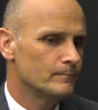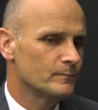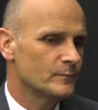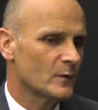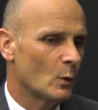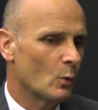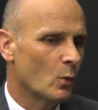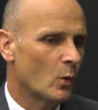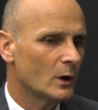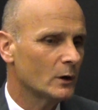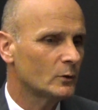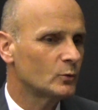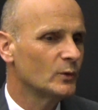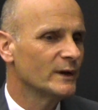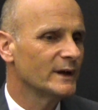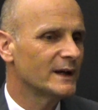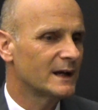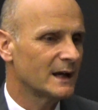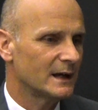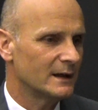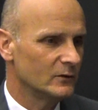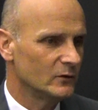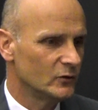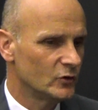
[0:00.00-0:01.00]
what we
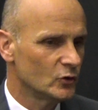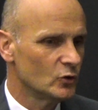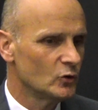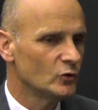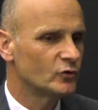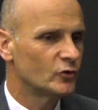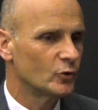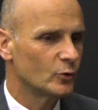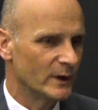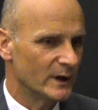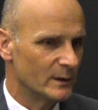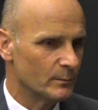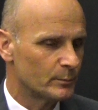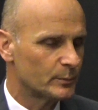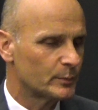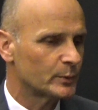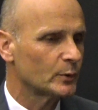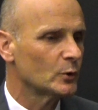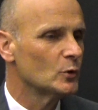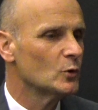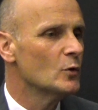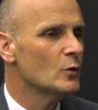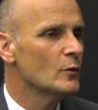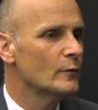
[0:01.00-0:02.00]
can do to
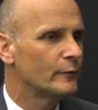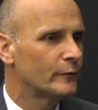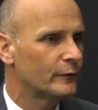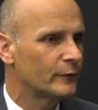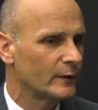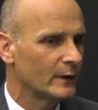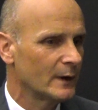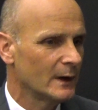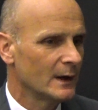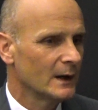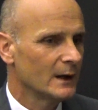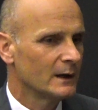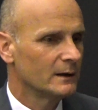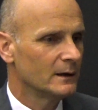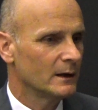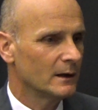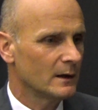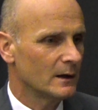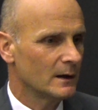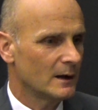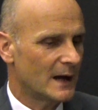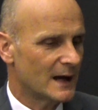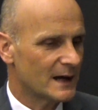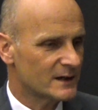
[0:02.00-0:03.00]
improve
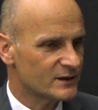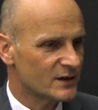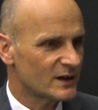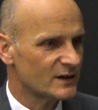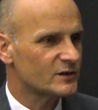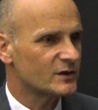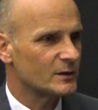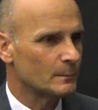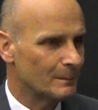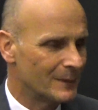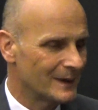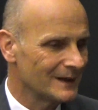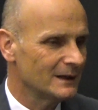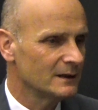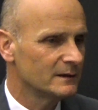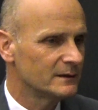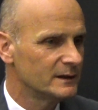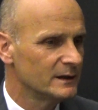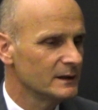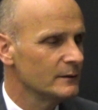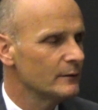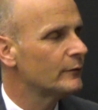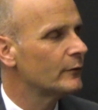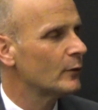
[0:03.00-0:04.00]
the
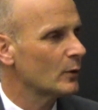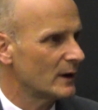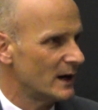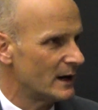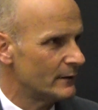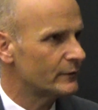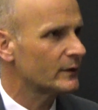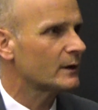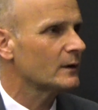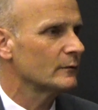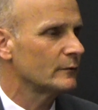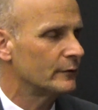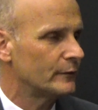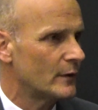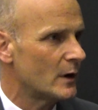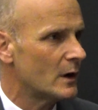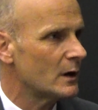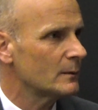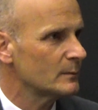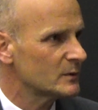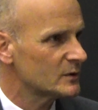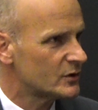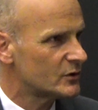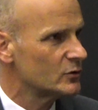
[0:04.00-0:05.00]
accessibility for African
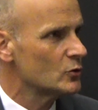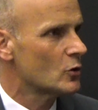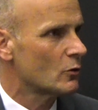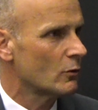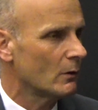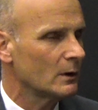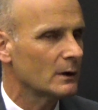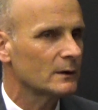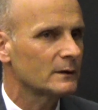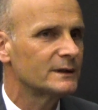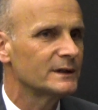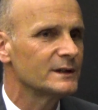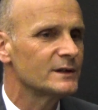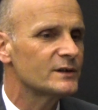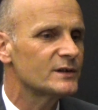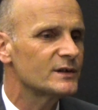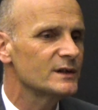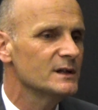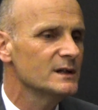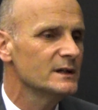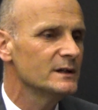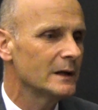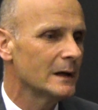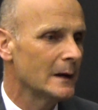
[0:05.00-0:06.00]
farmers to quality
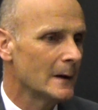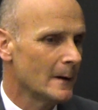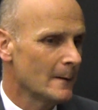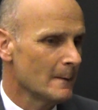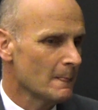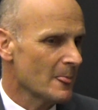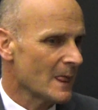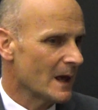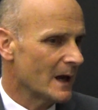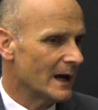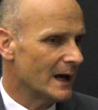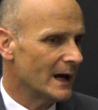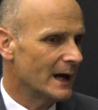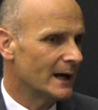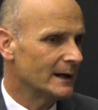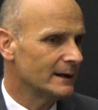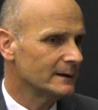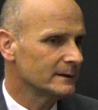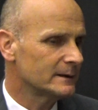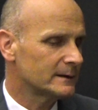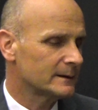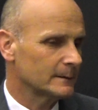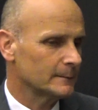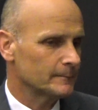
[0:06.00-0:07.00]
seed.
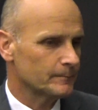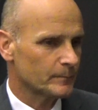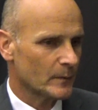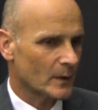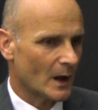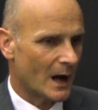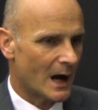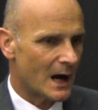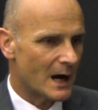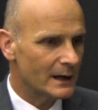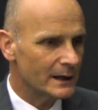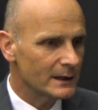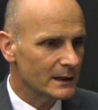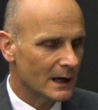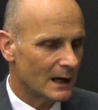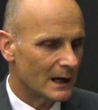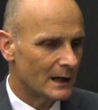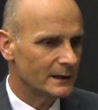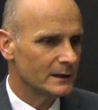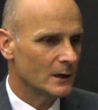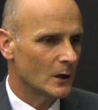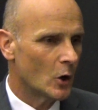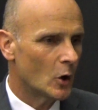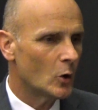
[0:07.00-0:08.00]
And
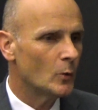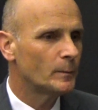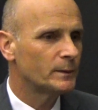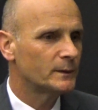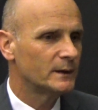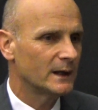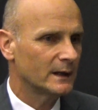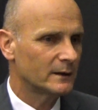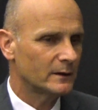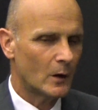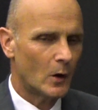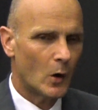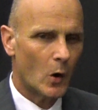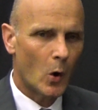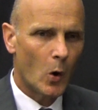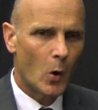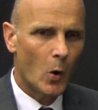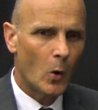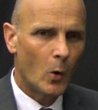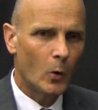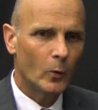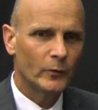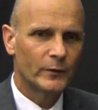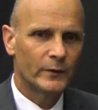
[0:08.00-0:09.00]
I hope that
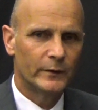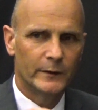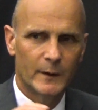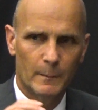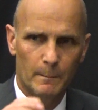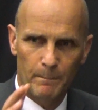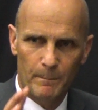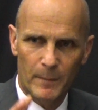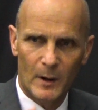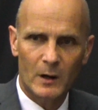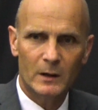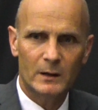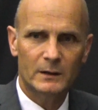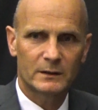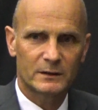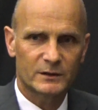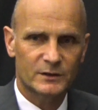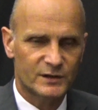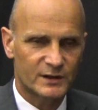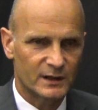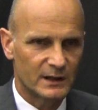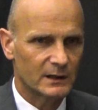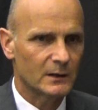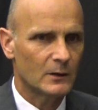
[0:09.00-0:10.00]
all the
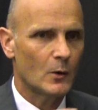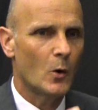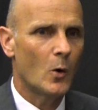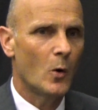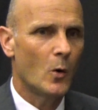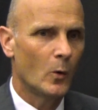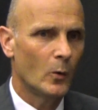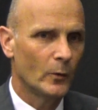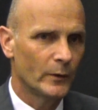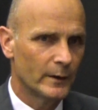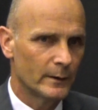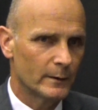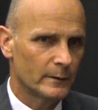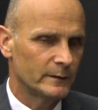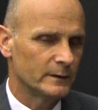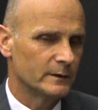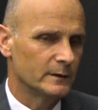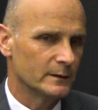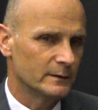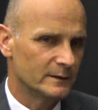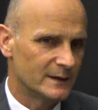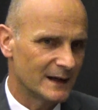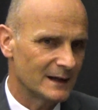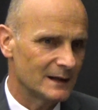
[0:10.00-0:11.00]
partners here, all
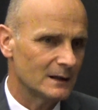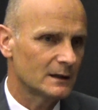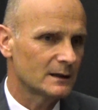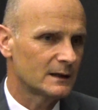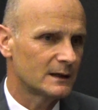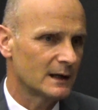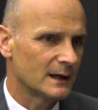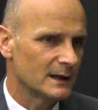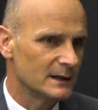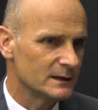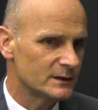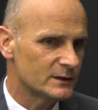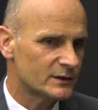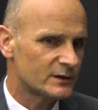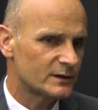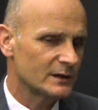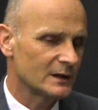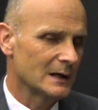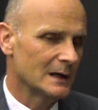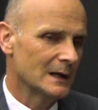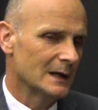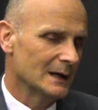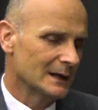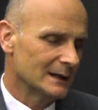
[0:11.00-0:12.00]
the delegates,
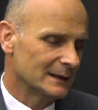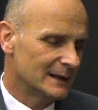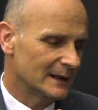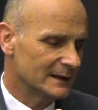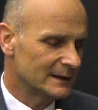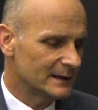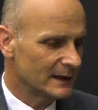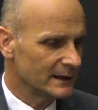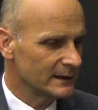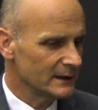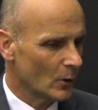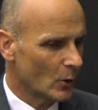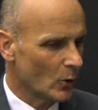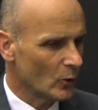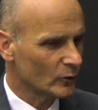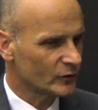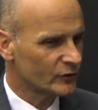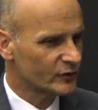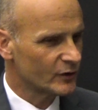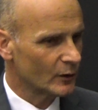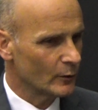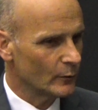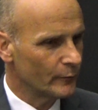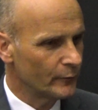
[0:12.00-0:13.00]
that they
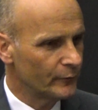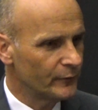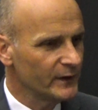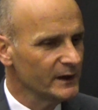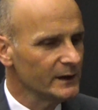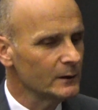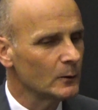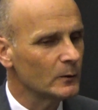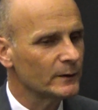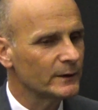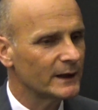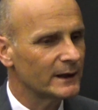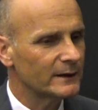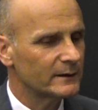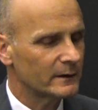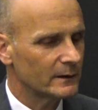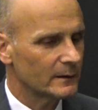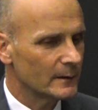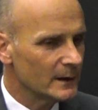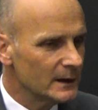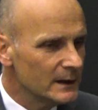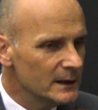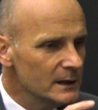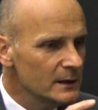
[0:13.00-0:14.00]
also feel that
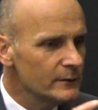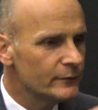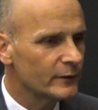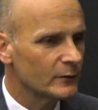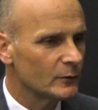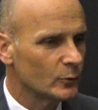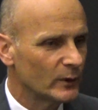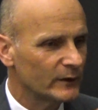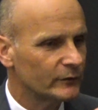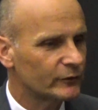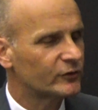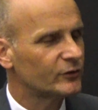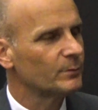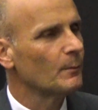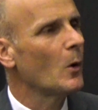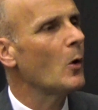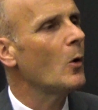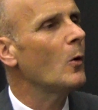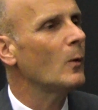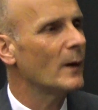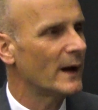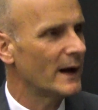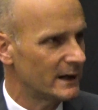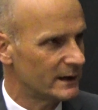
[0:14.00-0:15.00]
even with
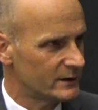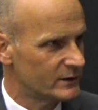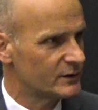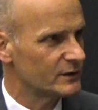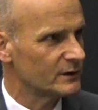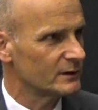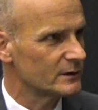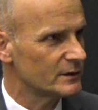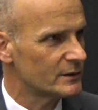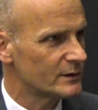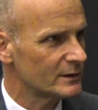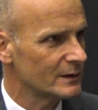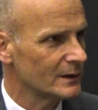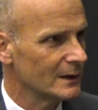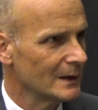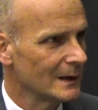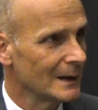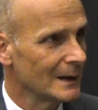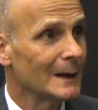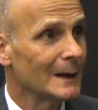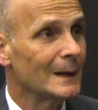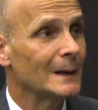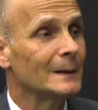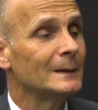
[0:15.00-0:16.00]
small actions,
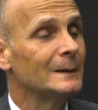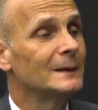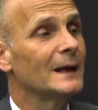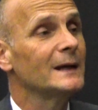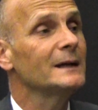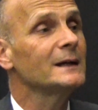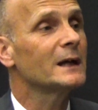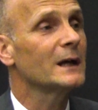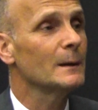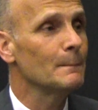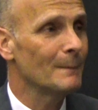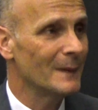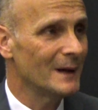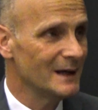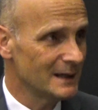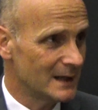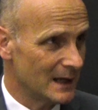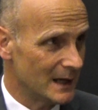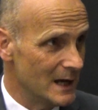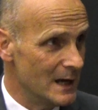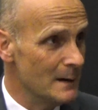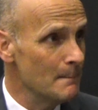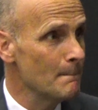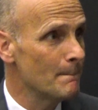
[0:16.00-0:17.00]
they can make
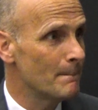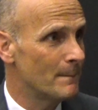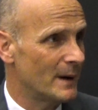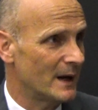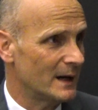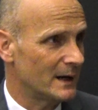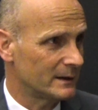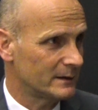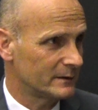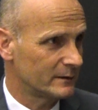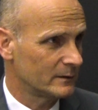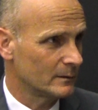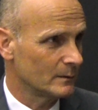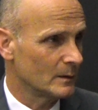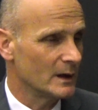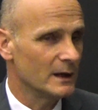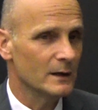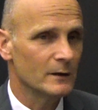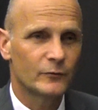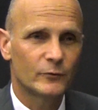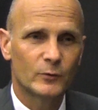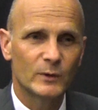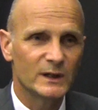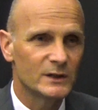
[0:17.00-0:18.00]
impact
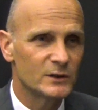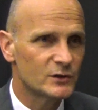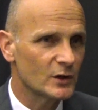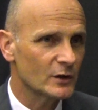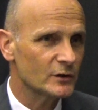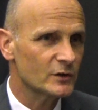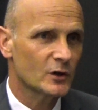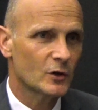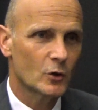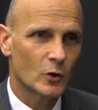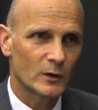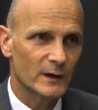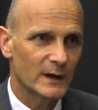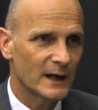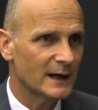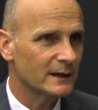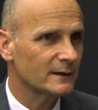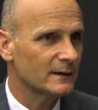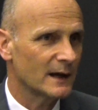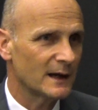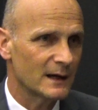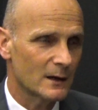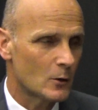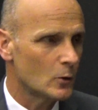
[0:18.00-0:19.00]
if we just connect
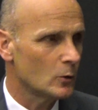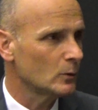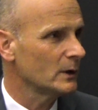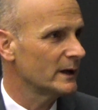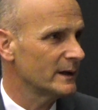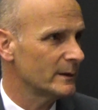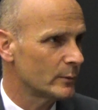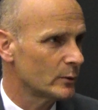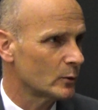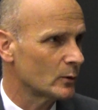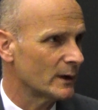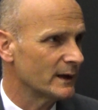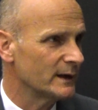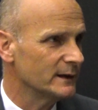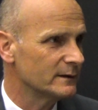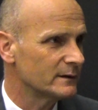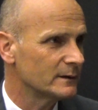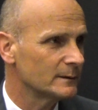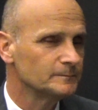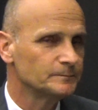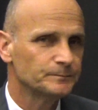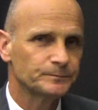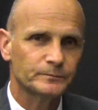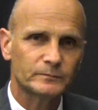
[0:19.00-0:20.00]
and collaborate.
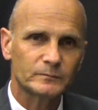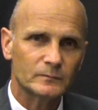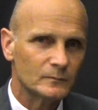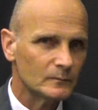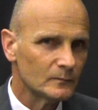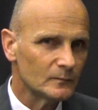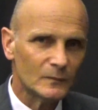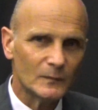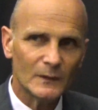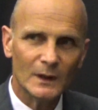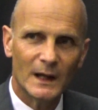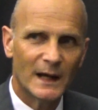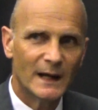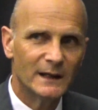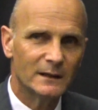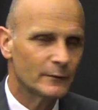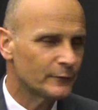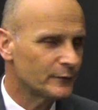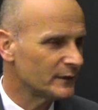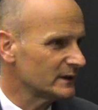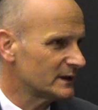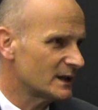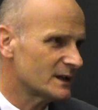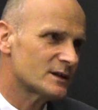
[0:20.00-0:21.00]
And the
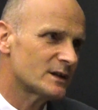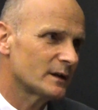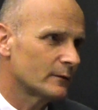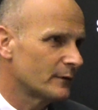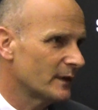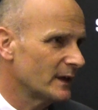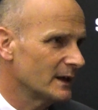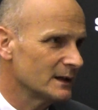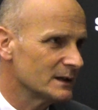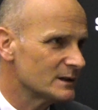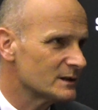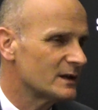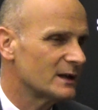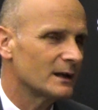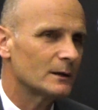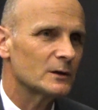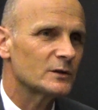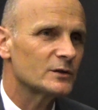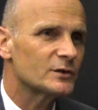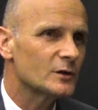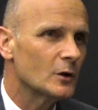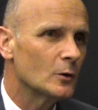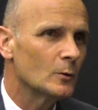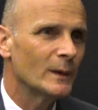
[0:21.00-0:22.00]
fantastic thing is there are
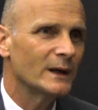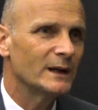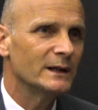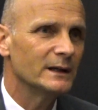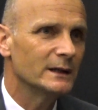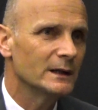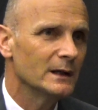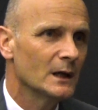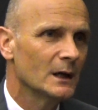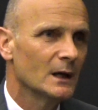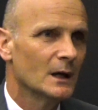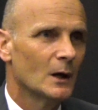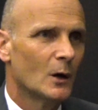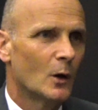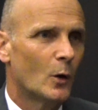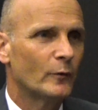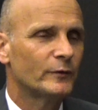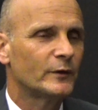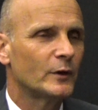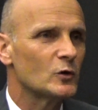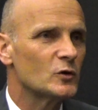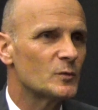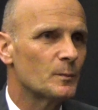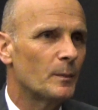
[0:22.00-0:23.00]
so many of
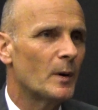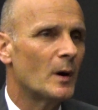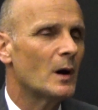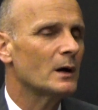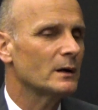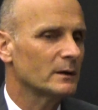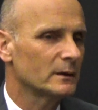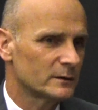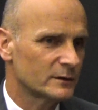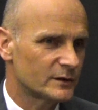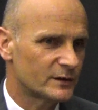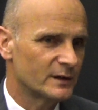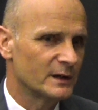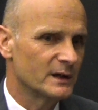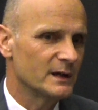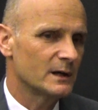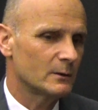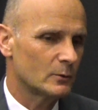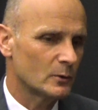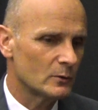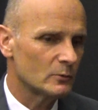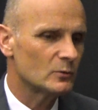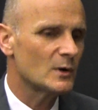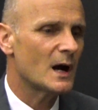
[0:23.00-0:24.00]
those partners here
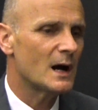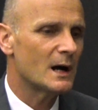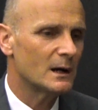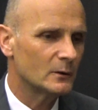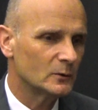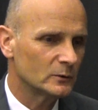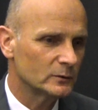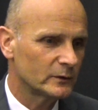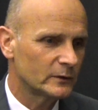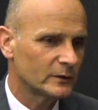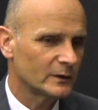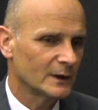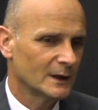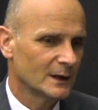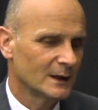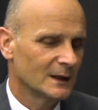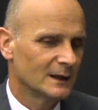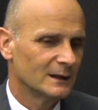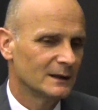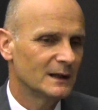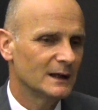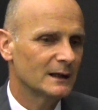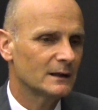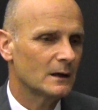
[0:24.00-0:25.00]
around
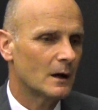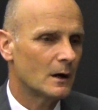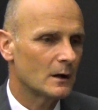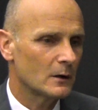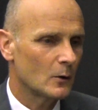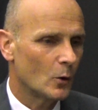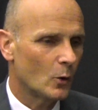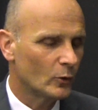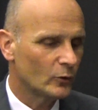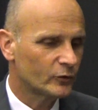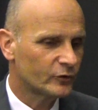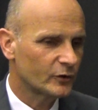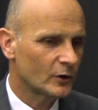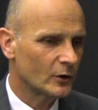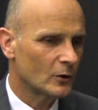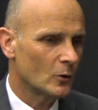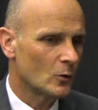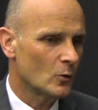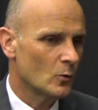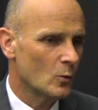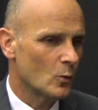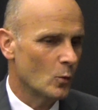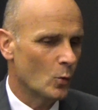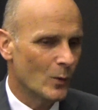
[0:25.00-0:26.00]
that are also
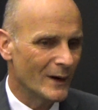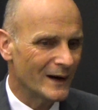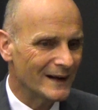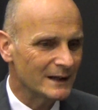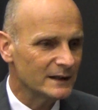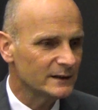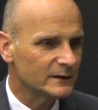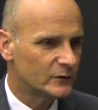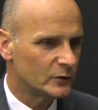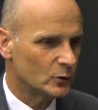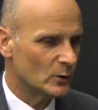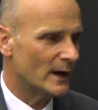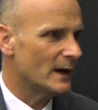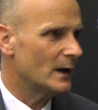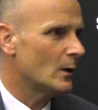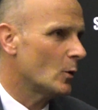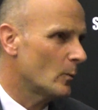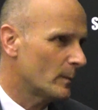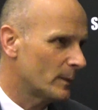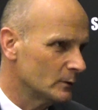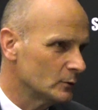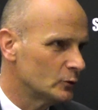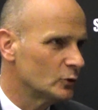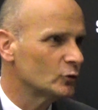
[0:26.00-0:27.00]
willing to
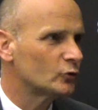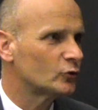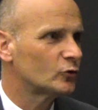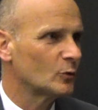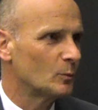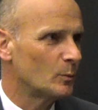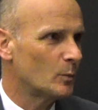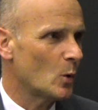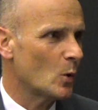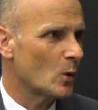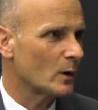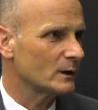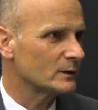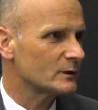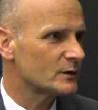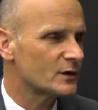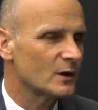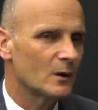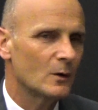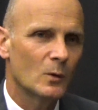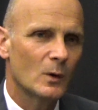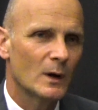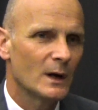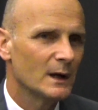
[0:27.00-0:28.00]
help and to support.
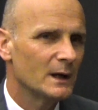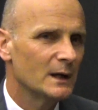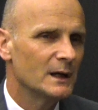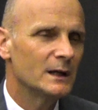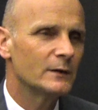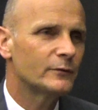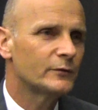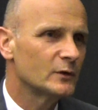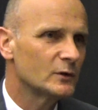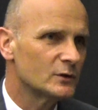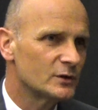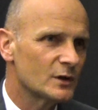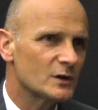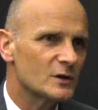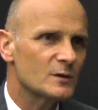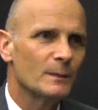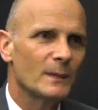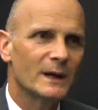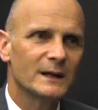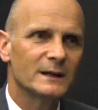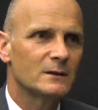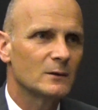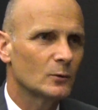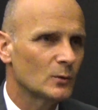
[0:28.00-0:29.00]
So if you just
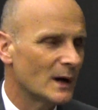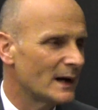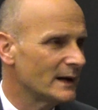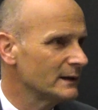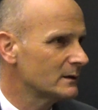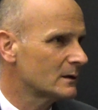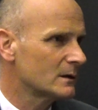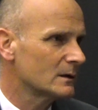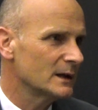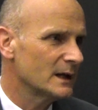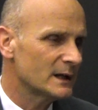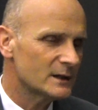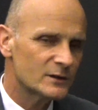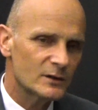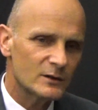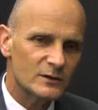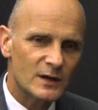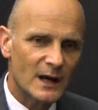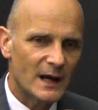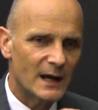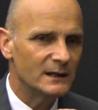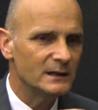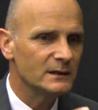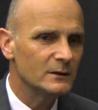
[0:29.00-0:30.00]
make the right connections
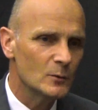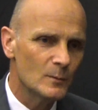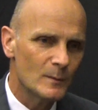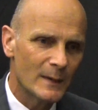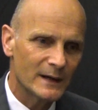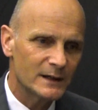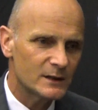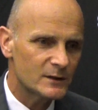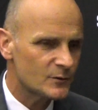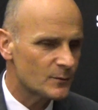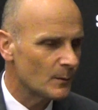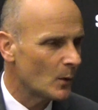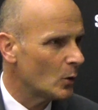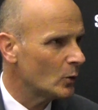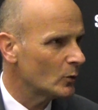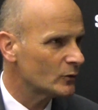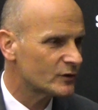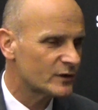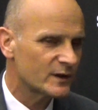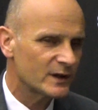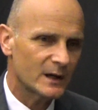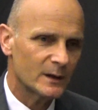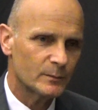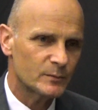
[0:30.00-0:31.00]
and you make small
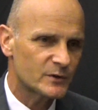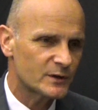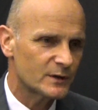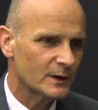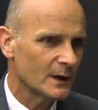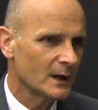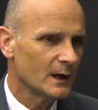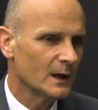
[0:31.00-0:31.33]
steps,